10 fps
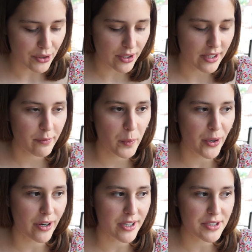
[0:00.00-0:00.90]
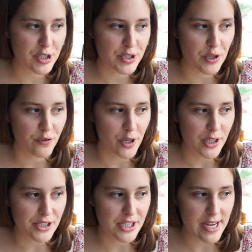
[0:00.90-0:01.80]
All I've put on so
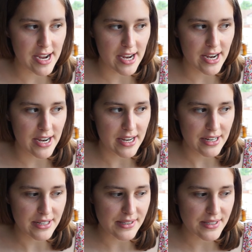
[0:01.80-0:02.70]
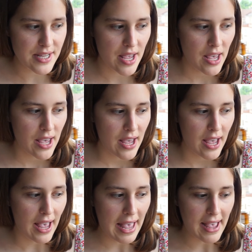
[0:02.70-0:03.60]
far today is
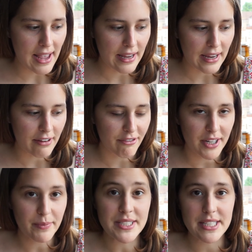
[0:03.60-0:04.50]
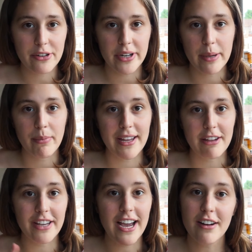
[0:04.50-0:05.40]
a vitamin C cream.
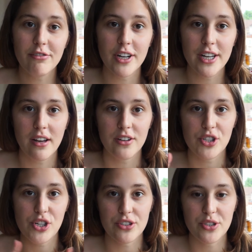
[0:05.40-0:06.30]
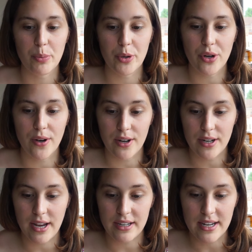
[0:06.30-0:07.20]
If you have one, you should also put on
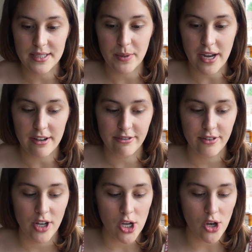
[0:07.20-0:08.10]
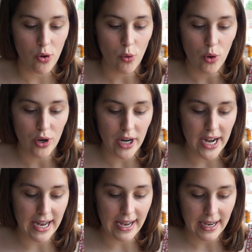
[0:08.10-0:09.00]
an SPF or
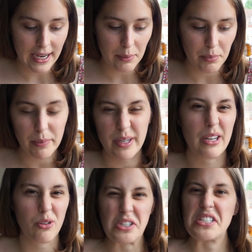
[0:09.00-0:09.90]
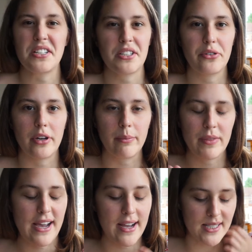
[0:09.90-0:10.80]
a BB or CC cream
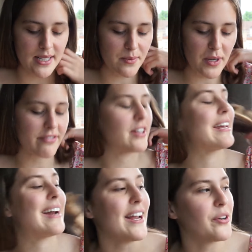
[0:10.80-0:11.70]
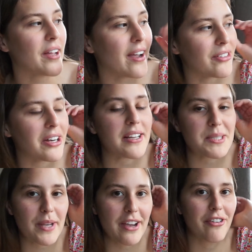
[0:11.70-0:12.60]
that has SPF in it. I don't have any
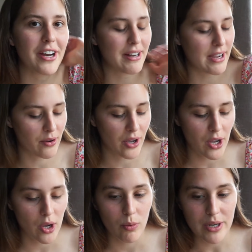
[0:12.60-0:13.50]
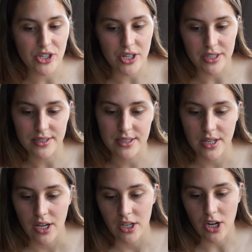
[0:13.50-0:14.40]
SPF right now, which is
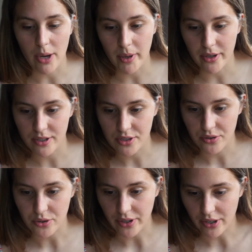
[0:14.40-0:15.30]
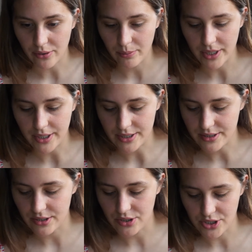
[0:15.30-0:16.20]
not part of the tutorial
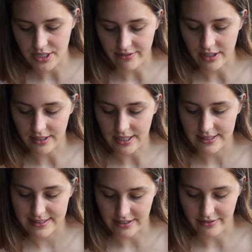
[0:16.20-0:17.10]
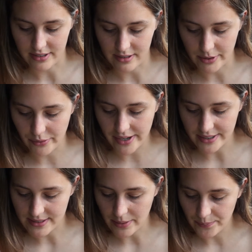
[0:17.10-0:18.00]
because you should definitely be wearing
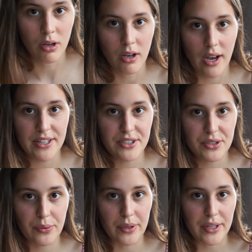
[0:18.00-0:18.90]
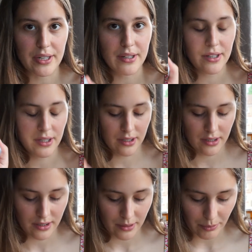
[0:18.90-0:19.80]
some. I just squirted
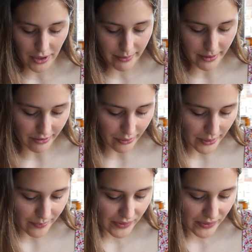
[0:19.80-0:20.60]
primer everywhere.